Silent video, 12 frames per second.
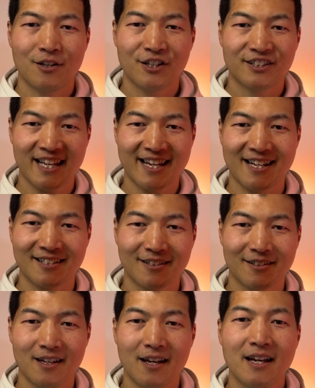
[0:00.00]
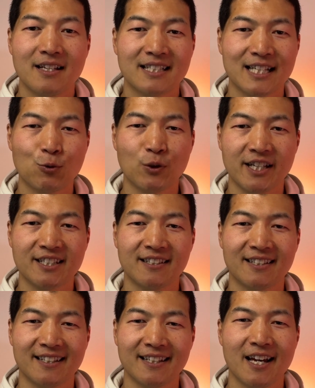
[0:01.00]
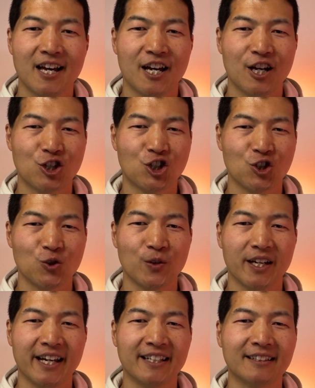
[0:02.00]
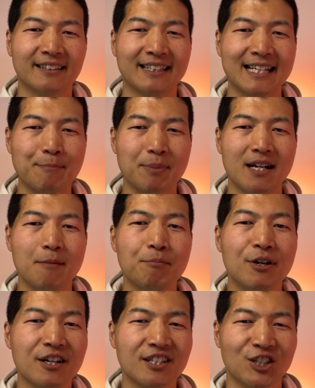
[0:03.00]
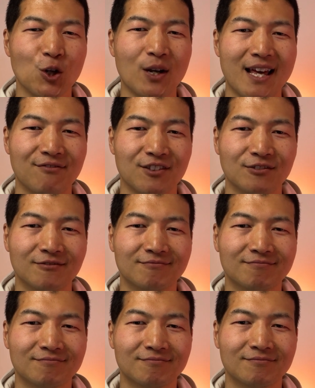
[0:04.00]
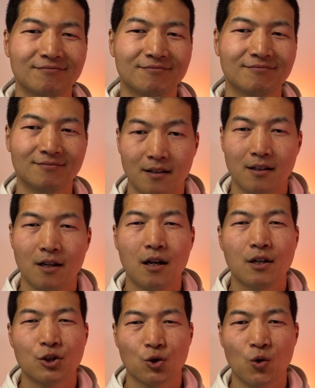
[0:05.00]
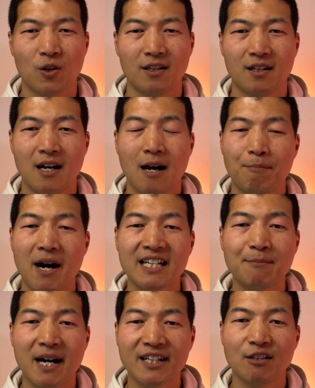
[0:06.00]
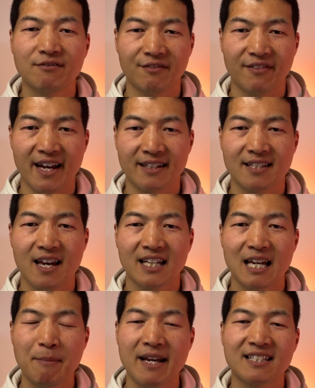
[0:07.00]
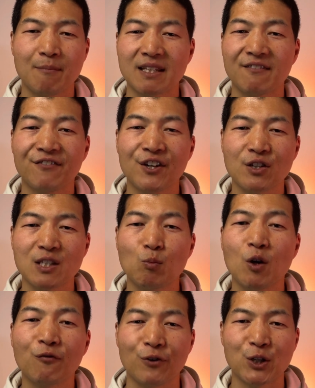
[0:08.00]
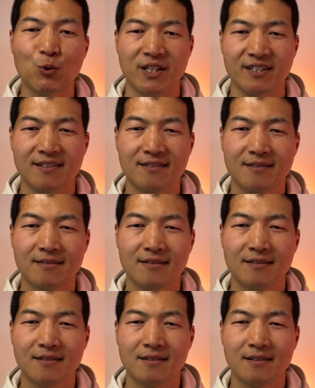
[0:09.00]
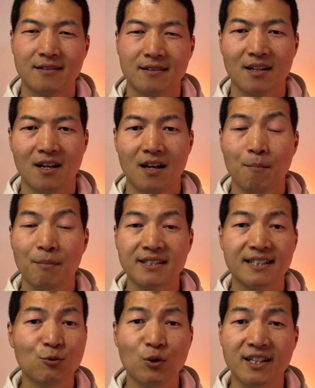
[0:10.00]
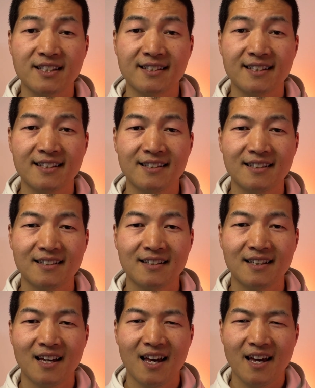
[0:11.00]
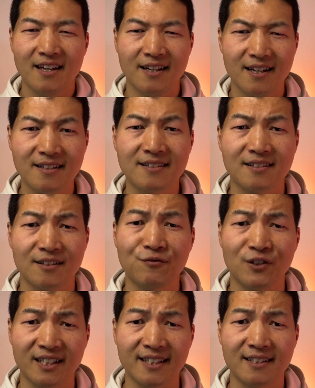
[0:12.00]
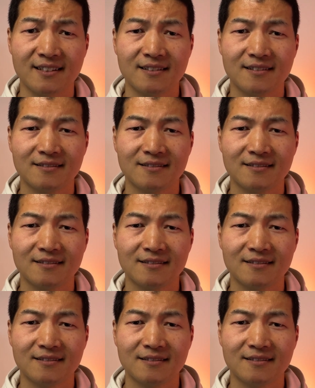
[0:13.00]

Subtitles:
Second, synchronicity hits you in a deep personal level. Sure, Baader-Meinhof effects can make something feel more frequent. But synchronicity, it hits differently.